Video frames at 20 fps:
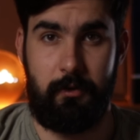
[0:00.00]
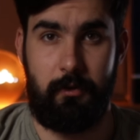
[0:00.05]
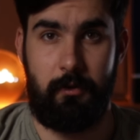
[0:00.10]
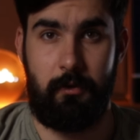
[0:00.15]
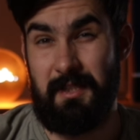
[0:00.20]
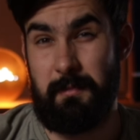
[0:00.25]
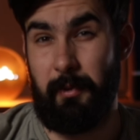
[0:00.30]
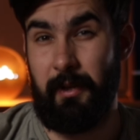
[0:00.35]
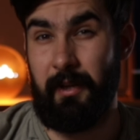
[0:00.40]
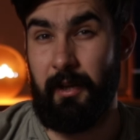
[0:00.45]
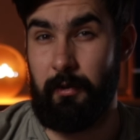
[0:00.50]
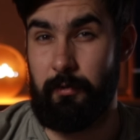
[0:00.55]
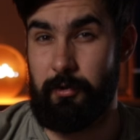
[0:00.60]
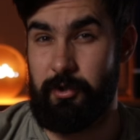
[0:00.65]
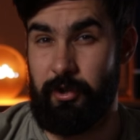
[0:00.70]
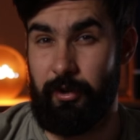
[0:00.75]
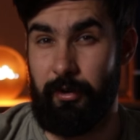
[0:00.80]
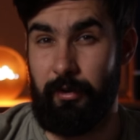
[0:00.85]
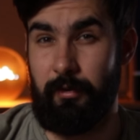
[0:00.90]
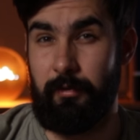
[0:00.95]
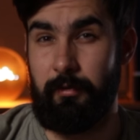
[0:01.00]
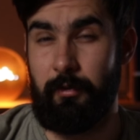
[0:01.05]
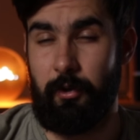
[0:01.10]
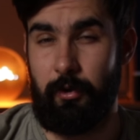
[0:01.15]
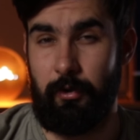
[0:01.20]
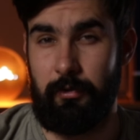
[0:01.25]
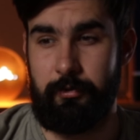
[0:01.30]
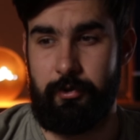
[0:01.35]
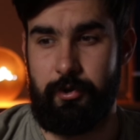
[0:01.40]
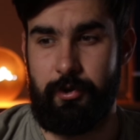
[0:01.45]
They explain how churn,
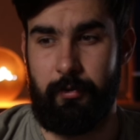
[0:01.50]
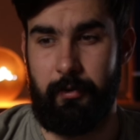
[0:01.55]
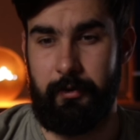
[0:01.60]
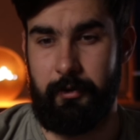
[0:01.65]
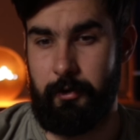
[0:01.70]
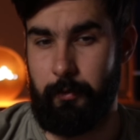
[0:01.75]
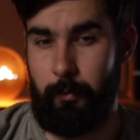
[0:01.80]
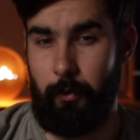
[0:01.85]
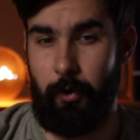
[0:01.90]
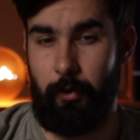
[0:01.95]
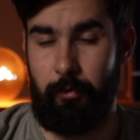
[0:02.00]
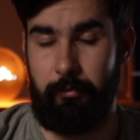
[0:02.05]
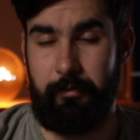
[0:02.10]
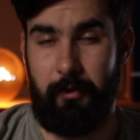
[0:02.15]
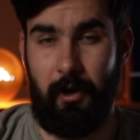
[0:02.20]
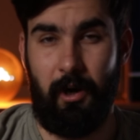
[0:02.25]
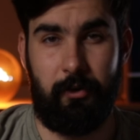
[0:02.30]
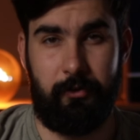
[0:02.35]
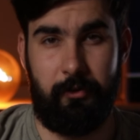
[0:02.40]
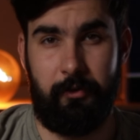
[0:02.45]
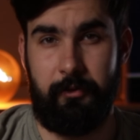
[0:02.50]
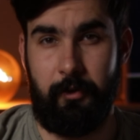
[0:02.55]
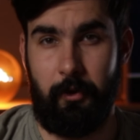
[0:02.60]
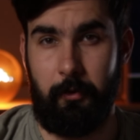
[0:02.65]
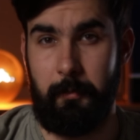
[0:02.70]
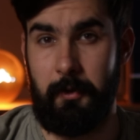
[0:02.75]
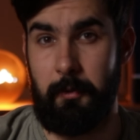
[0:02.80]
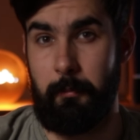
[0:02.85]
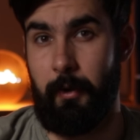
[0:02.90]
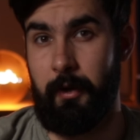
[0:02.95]
culture, and growth are
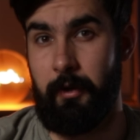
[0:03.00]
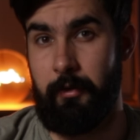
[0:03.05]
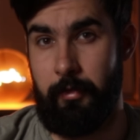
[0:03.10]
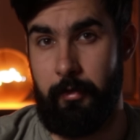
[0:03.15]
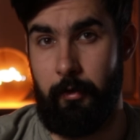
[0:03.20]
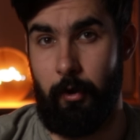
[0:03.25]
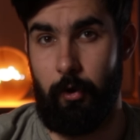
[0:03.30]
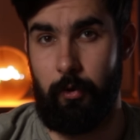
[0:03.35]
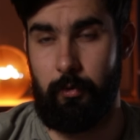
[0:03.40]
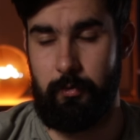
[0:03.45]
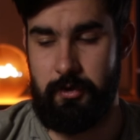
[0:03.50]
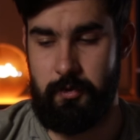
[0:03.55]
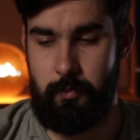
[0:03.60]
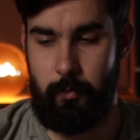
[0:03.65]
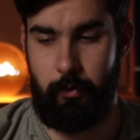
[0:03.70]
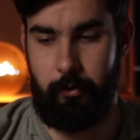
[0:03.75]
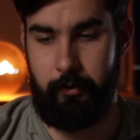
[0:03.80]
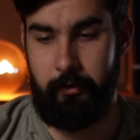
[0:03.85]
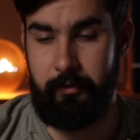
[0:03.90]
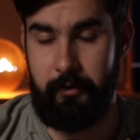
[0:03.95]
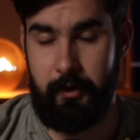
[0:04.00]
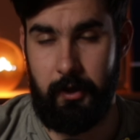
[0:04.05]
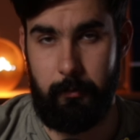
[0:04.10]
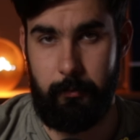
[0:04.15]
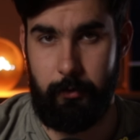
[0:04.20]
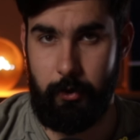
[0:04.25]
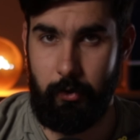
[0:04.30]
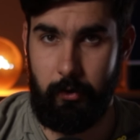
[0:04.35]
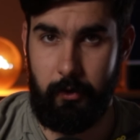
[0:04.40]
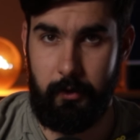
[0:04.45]
determined by those who are in the
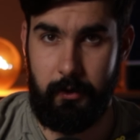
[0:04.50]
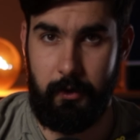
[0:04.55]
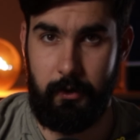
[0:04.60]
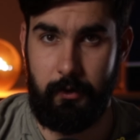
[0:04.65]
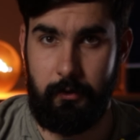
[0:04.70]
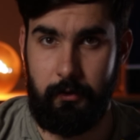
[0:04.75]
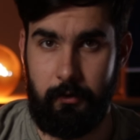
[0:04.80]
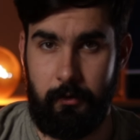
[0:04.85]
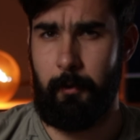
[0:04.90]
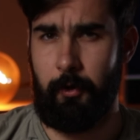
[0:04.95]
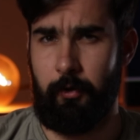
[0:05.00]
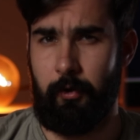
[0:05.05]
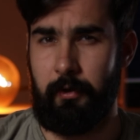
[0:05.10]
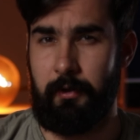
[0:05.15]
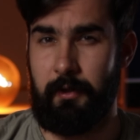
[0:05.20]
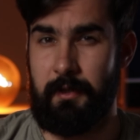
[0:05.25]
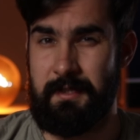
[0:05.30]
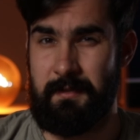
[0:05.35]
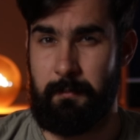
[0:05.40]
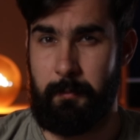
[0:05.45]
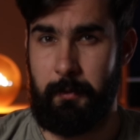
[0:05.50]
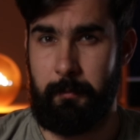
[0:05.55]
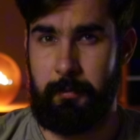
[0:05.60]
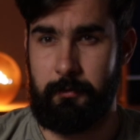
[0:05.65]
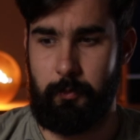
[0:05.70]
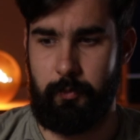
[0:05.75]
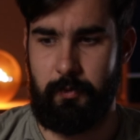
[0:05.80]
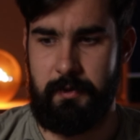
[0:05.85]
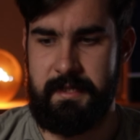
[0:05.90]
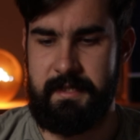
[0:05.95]
community. Think about it as
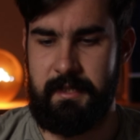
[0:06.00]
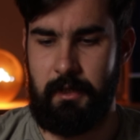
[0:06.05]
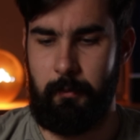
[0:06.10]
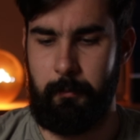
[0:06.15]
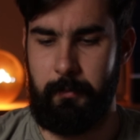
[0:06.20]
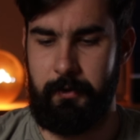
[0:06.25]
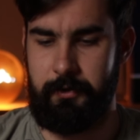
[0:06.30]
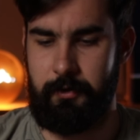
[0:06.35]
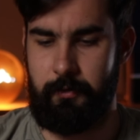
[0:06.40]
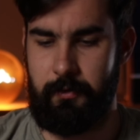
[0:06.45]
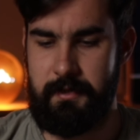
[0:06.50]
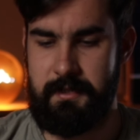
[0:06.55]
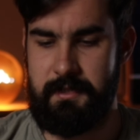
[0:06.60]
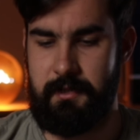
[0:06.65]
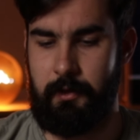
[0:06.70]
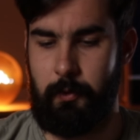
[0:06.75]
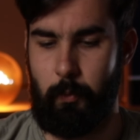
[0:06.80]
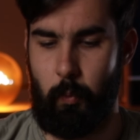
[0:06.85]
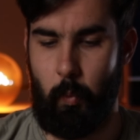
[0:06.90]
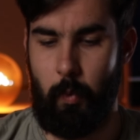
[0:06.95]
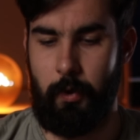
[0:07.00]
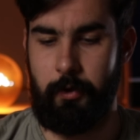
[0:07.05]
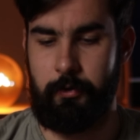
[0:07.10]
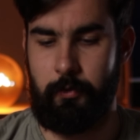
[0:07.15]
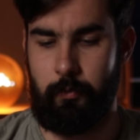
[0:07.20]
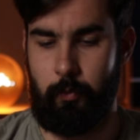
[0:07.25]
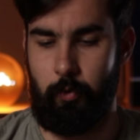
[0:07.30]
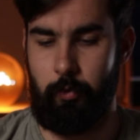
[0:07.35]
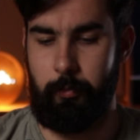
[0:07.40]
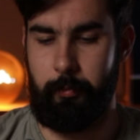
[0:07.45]
people with the same interest in one
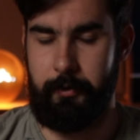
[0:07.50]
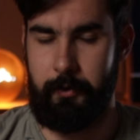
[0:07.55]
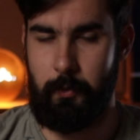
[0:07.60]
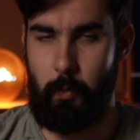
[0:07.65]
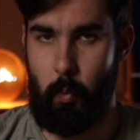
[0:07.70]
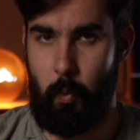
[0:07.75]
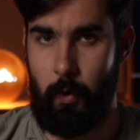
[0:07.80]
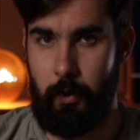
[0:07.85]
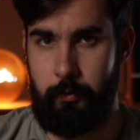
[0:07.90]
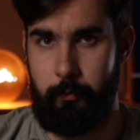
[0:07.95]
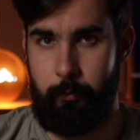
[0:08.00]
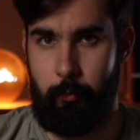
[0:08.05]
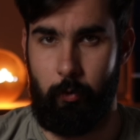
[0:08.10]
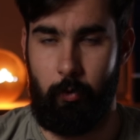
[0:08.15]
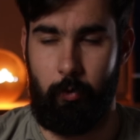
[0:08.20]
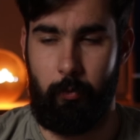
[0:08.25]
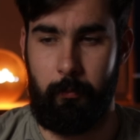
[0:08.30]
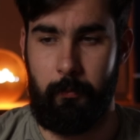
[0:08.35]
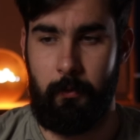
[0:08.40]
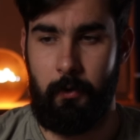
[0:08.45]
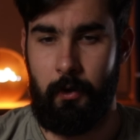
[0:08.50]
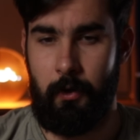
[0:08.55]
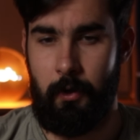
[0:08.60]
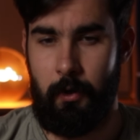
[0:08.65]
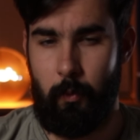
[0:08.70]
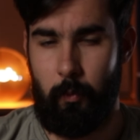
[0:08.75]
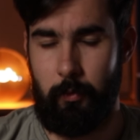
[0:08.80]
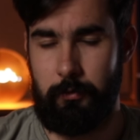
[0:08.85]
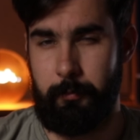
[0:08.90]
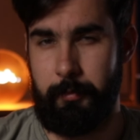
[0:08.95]
group in one room
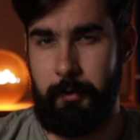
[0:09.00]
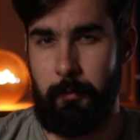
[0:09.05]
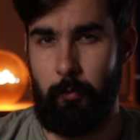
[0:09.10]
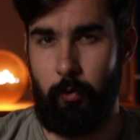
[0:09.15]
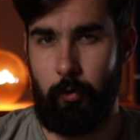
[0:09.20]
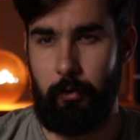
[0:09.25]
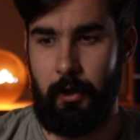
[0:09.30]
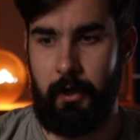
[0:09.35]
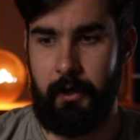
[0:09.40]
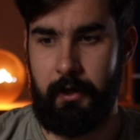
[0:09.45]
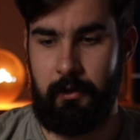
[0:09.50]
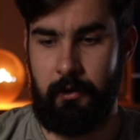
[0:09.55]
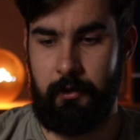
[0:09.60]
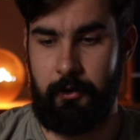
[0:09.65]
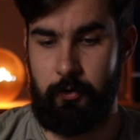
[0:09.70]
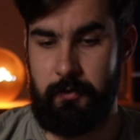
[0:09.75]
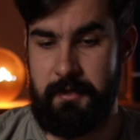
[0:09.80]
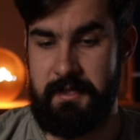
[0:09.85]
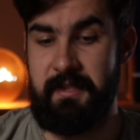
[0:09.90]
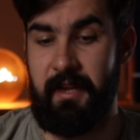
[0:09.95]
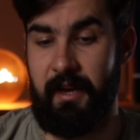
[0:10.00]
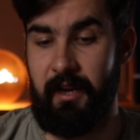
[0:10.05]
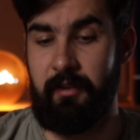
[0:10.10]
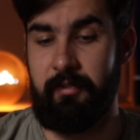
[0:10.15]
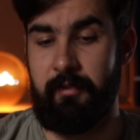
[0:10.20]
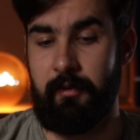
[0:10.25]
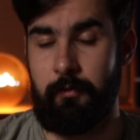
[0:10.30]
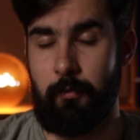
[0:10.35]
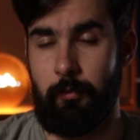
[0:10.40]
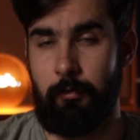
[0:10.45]
will be more likely to stay
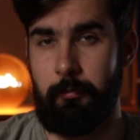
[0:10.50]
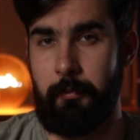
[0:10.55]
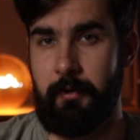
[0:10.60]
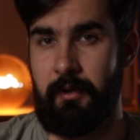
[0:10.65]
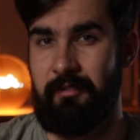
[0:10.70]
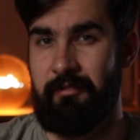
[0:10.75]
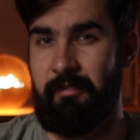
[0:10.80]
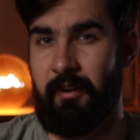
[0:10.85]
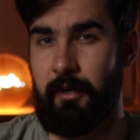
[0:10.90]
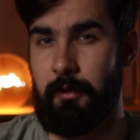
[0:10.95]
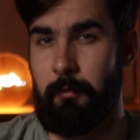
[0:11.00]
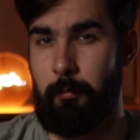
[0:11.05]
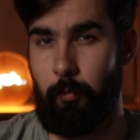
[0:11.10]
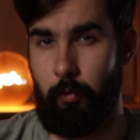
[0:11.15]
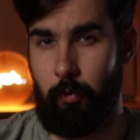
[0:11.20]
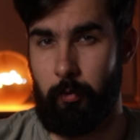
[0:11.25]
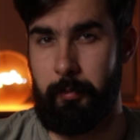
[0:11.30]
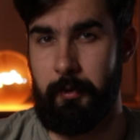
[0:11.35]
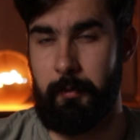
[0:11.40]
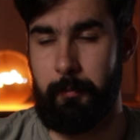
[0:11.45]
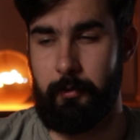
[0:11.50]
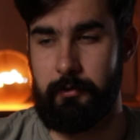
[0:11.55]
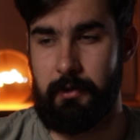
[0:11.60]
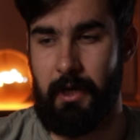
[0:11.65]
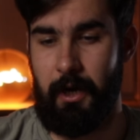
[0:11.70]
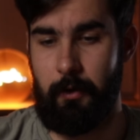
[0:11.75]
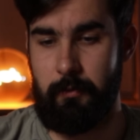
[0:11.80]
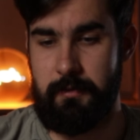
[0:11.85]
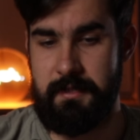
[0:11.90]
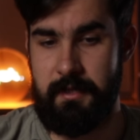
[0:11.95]
in that room and invite more people
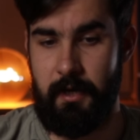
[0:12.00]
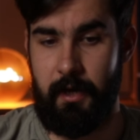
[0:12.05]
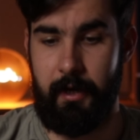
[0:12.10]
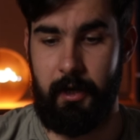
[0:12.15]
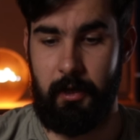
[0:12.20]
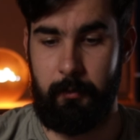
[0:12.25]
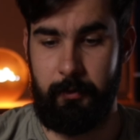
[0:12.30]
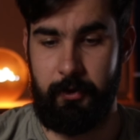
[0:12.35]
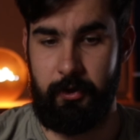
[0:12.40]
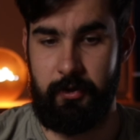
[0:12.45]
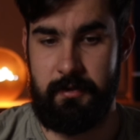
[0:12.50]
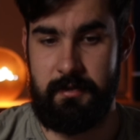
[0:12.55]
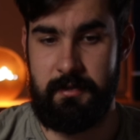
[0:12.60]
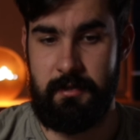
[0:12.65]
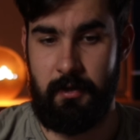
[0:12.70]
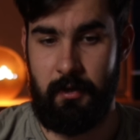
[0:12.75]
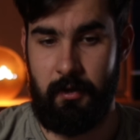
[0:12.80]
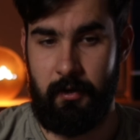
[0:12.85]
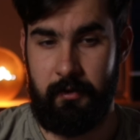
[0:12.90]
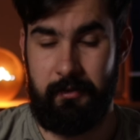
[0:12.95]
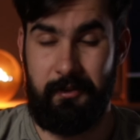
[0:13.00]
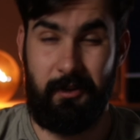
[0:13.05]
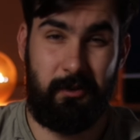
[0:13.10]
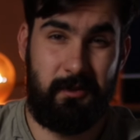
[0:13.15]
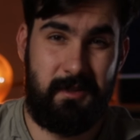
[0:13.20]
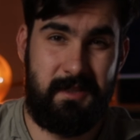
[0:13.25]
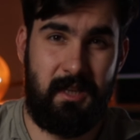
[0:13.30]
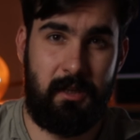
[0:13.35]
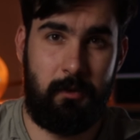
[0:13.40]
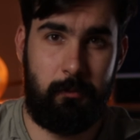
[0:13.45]
outside because they're
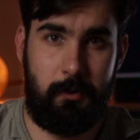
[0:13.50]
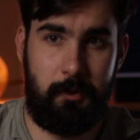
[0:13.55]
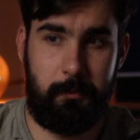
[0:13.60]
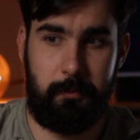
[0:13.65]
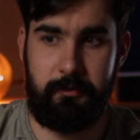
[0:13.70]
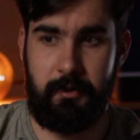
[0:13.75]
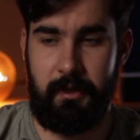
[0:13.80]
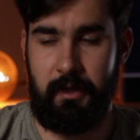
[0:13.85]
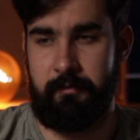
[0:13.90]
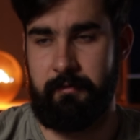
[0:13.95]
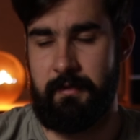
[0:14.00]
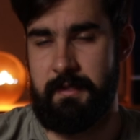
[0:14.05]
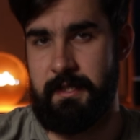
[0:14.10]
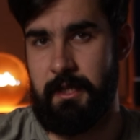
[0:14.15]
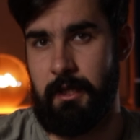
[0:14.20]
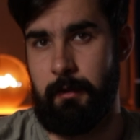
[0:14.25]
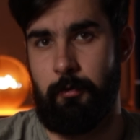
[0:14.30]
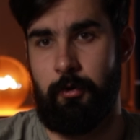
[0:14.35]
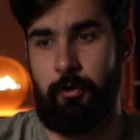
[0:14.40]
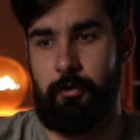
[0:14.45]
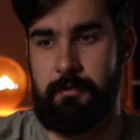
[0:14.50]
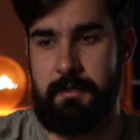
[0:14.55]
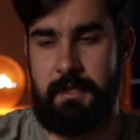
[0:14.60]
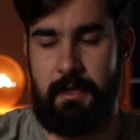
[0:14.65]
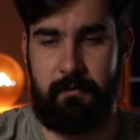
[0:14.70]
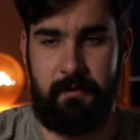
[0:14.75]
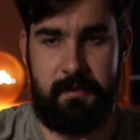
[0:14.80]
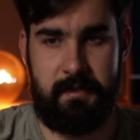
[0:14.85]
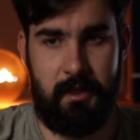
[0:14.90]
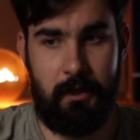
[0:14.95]
the same people. They have the same goals,
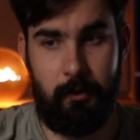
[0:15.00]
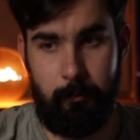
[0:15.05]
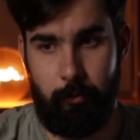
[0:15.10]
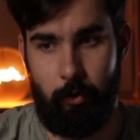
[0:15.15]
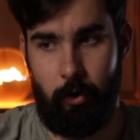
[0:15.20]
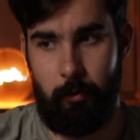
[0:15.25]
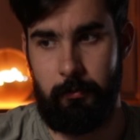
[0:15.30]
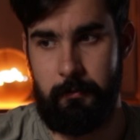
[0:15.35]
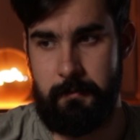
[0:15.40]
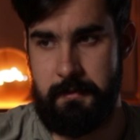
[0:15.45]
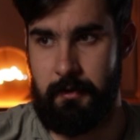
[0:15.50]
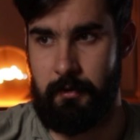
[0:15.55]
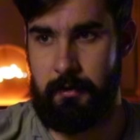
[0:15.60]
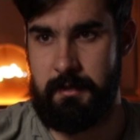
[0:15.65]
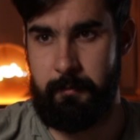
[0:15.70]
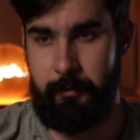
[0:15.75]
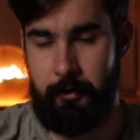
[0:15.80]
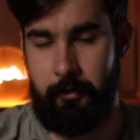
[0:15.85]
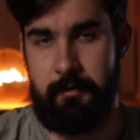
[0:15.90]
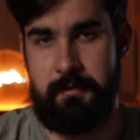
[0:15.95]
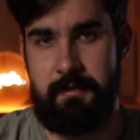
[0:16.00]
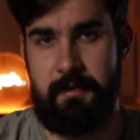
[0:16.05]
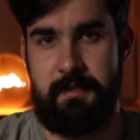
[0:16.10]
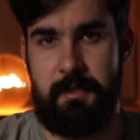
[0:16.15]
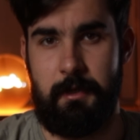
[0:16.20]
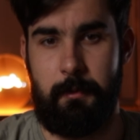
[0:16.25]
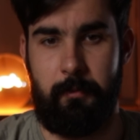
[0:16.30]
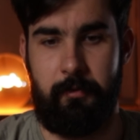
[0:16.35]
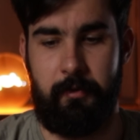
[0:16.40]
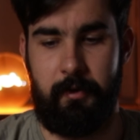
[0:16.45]
they have the same problems, they experience the
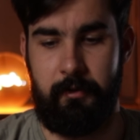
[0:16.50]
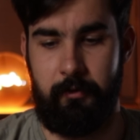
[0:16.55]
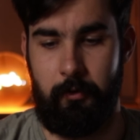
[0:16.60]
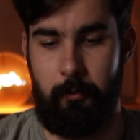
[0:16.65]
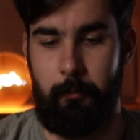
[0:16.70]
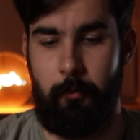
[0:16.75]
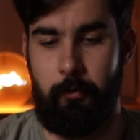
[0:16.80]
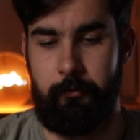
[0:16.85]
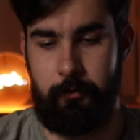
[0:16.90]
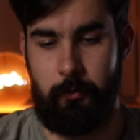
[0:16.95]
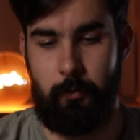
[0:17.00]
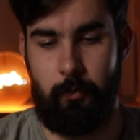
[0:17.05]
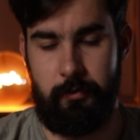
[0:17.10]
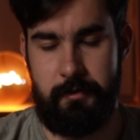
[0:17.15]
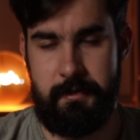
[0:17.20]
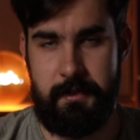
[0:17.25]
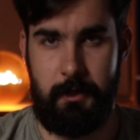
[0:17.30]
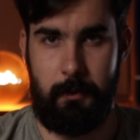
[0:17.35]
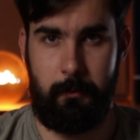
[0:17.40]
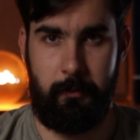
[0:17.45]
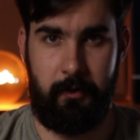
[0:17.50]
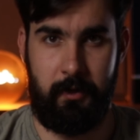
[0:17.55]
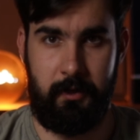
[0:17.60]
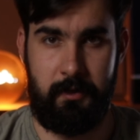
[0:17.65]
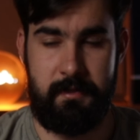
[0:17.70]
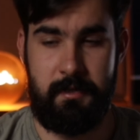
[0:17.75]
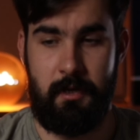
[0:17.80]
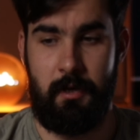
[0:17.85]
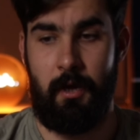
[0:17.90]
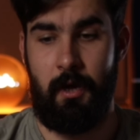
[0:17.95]
same thing, they move towards the same
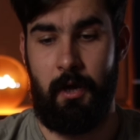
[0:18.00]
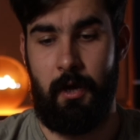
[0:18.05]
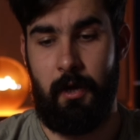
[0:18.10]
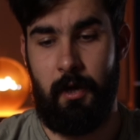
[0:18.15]
things.